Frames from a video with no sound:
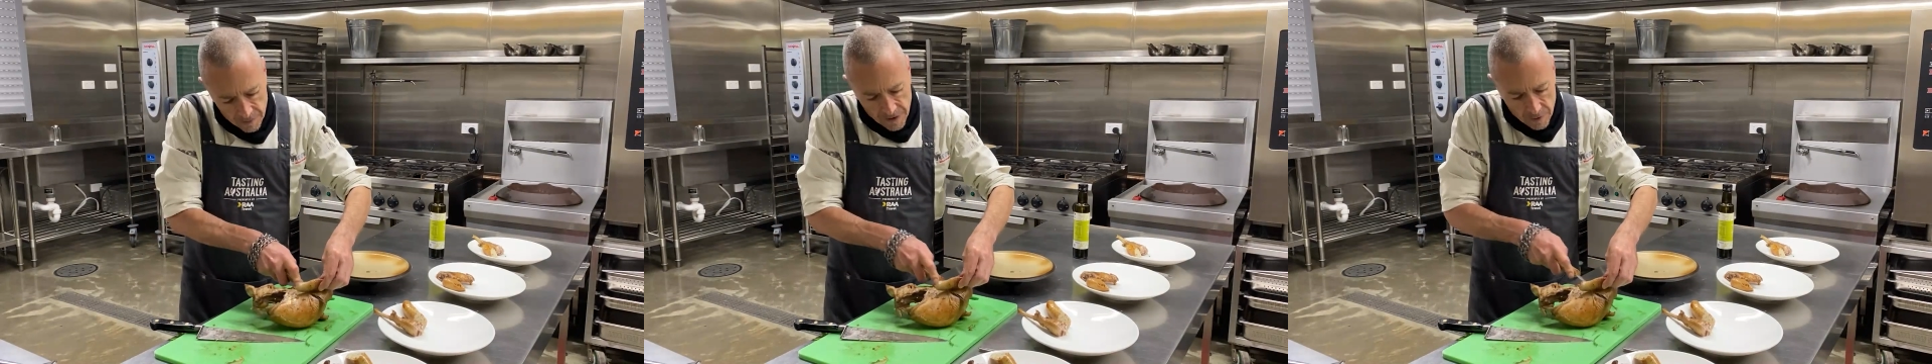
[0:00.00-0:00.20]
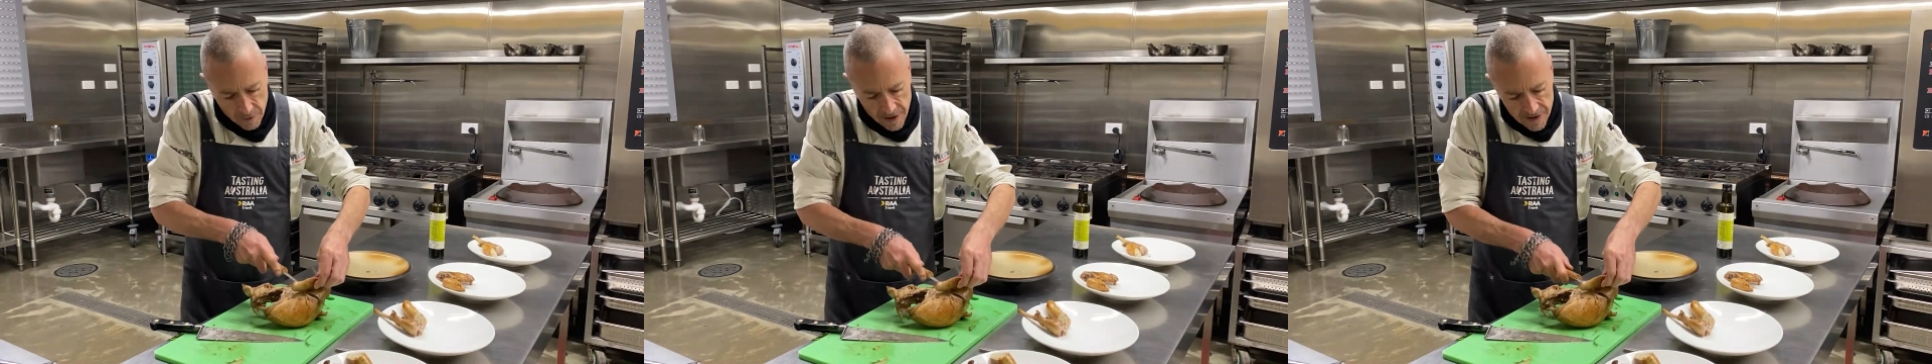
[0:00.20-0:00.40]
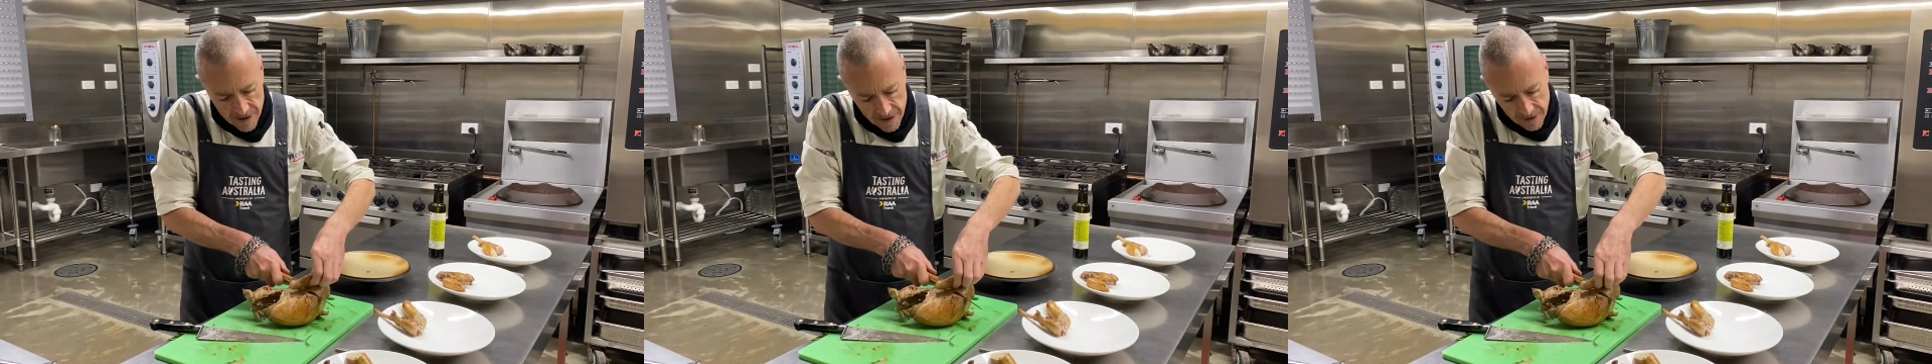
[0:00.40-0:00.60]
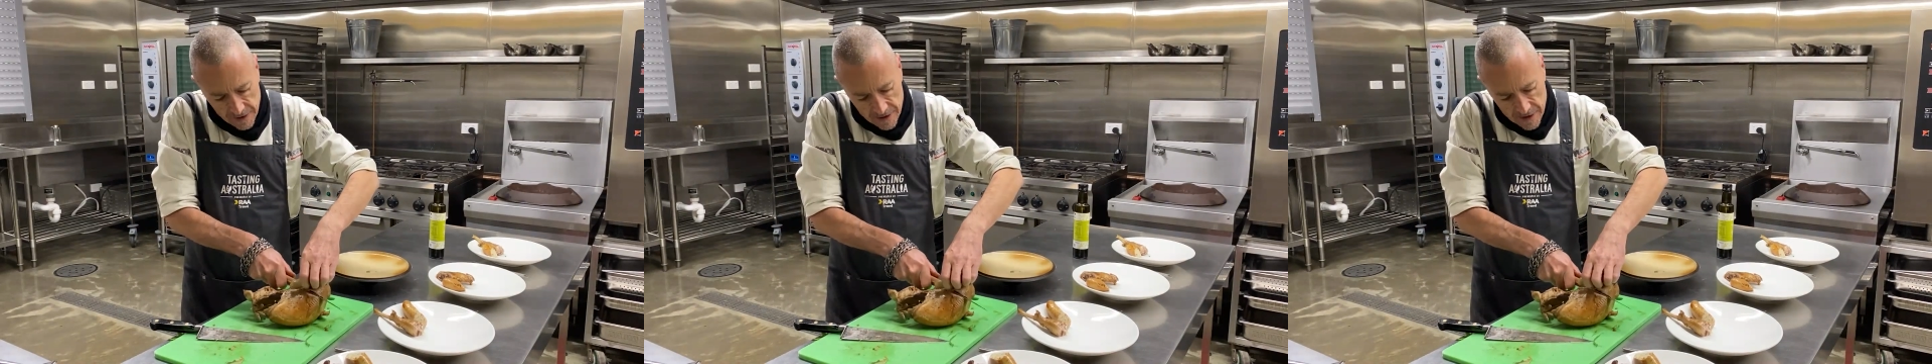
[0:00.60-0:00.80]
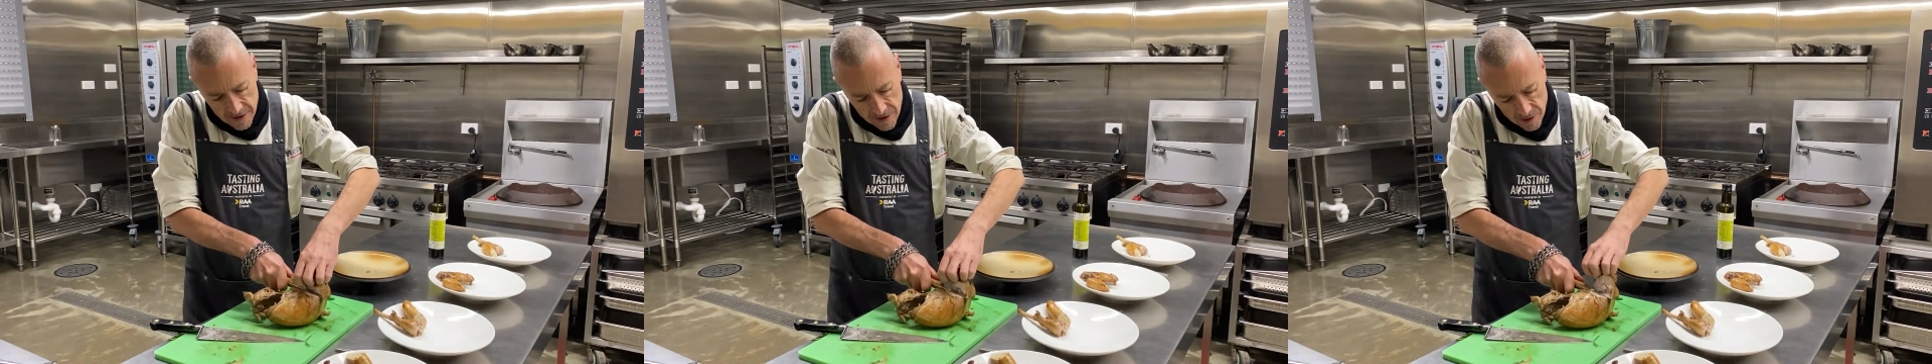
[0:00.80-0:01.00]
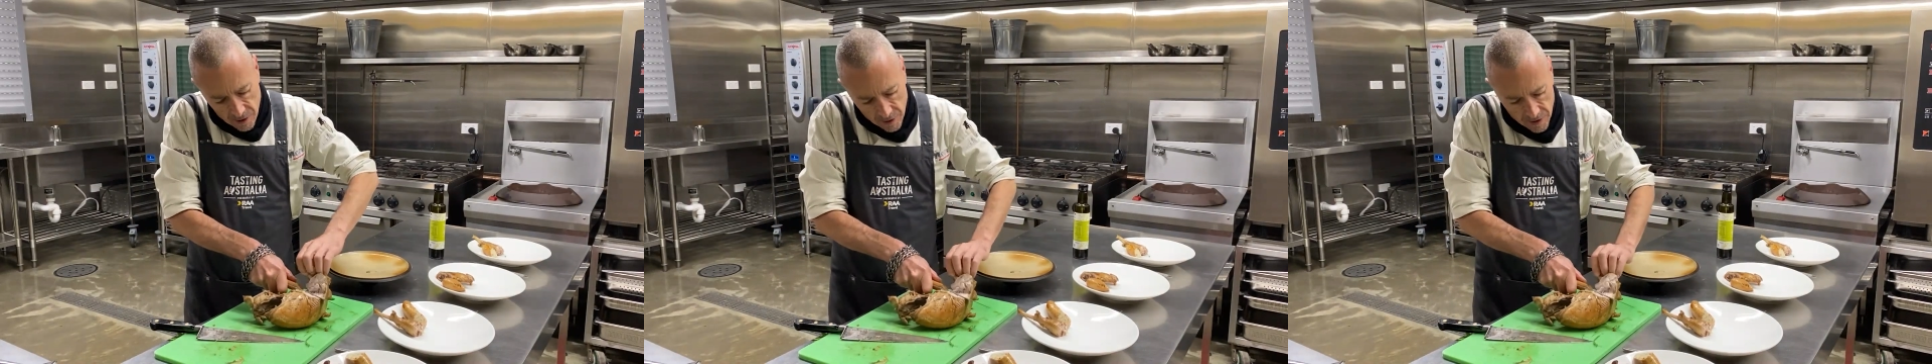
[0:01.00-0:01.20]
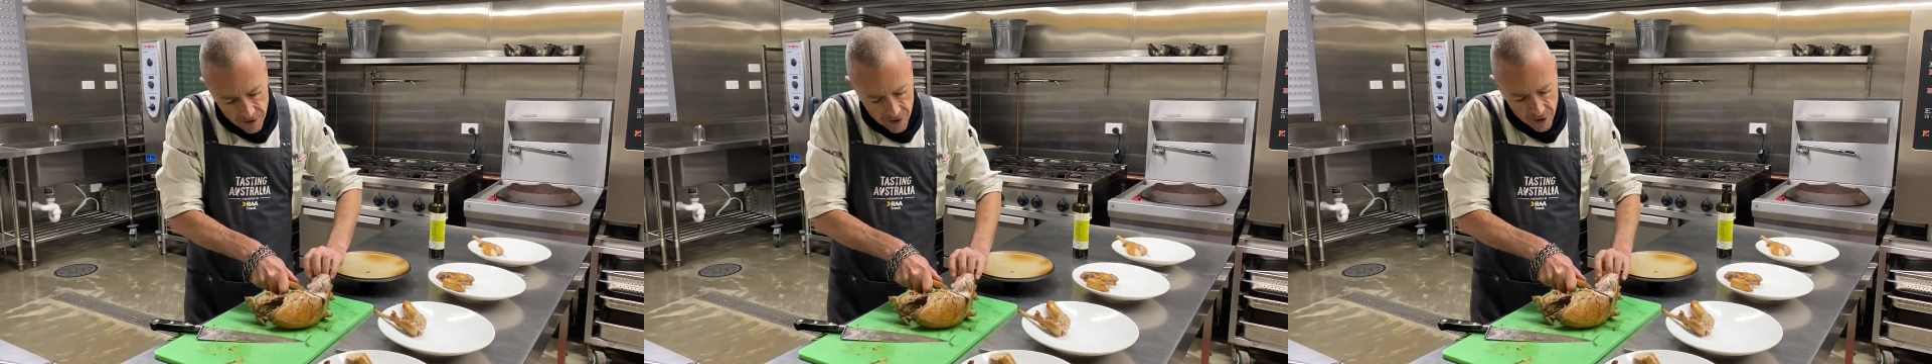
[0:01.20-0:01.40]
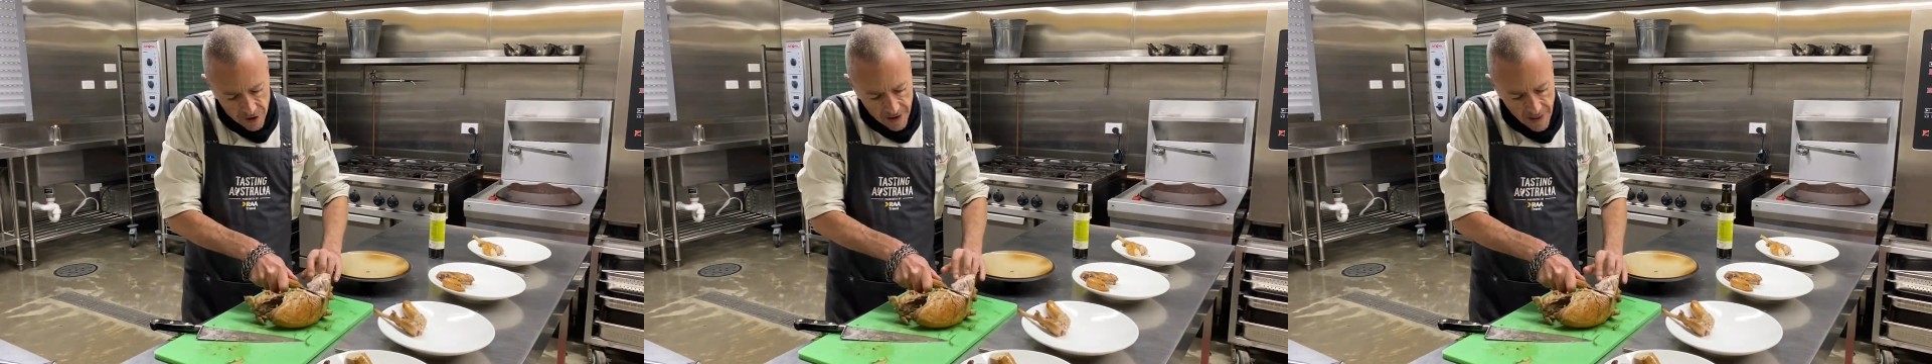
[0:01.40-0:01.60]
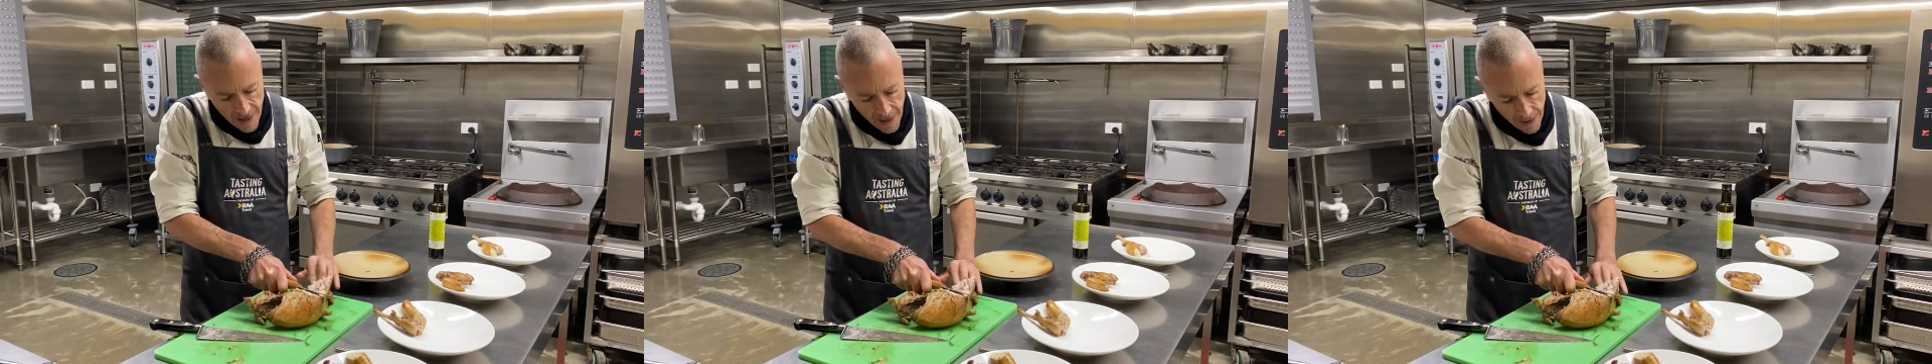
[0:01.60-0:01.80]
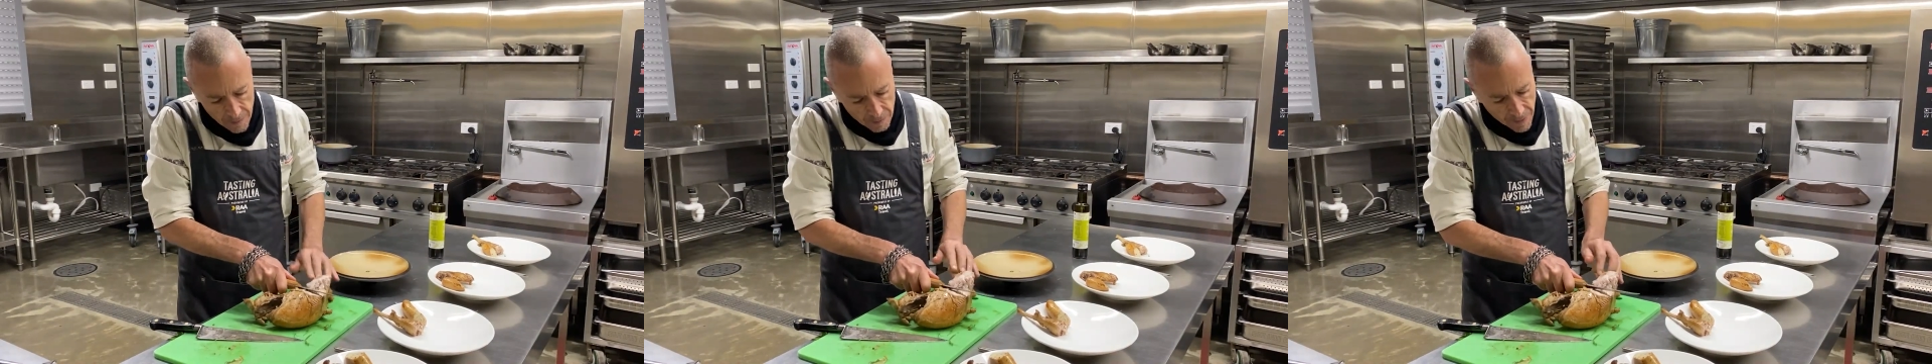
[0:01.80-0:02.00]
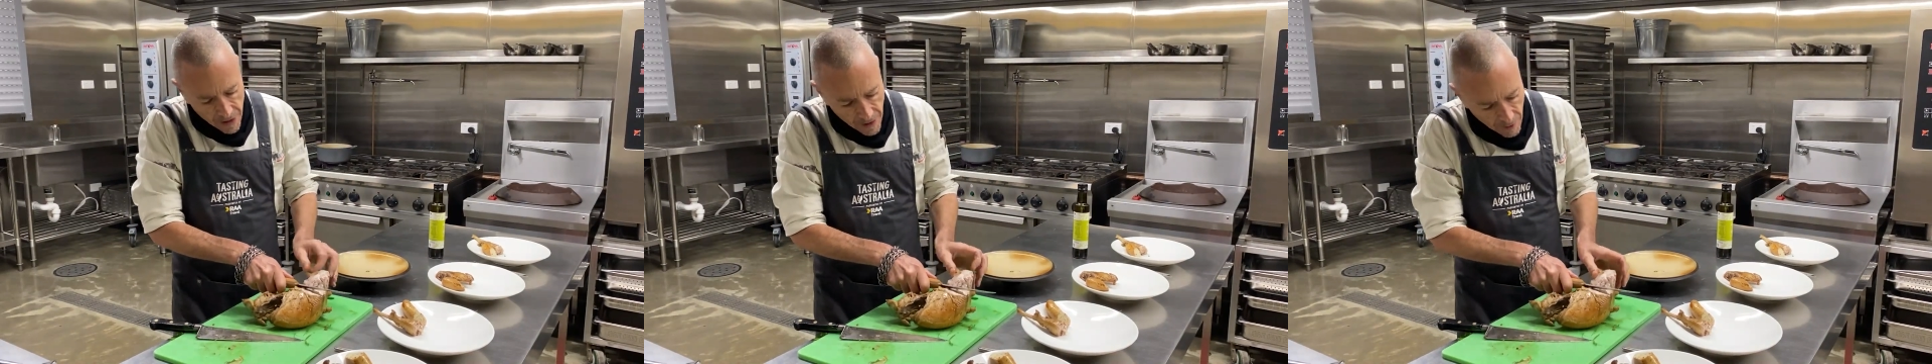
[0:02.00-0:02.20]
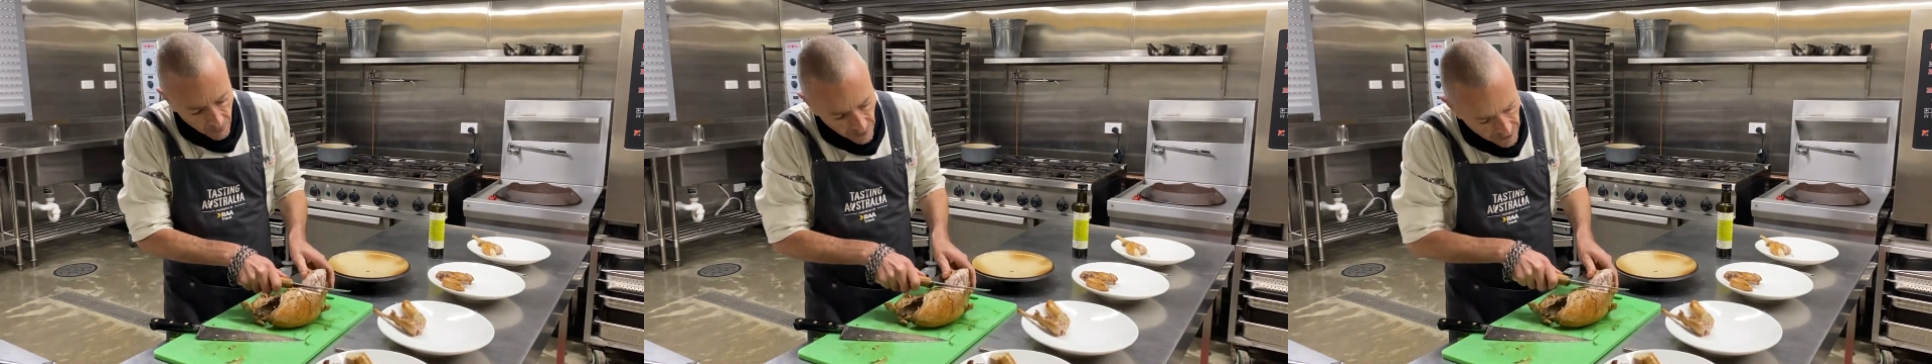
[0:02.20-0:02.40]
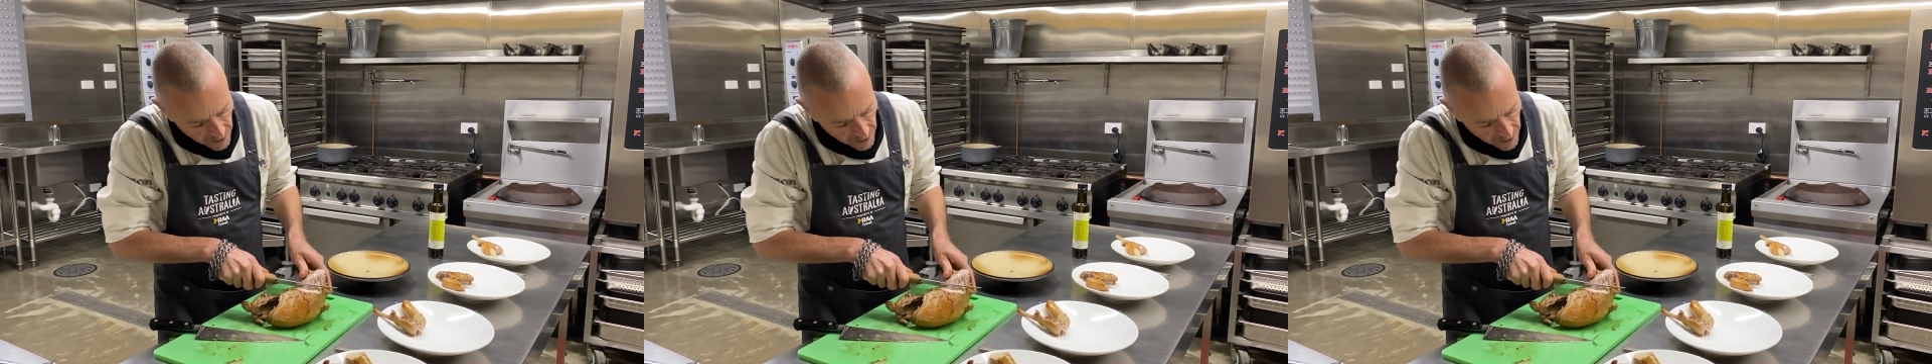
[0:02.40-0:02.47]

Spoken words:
be resting this as long as you can, but we're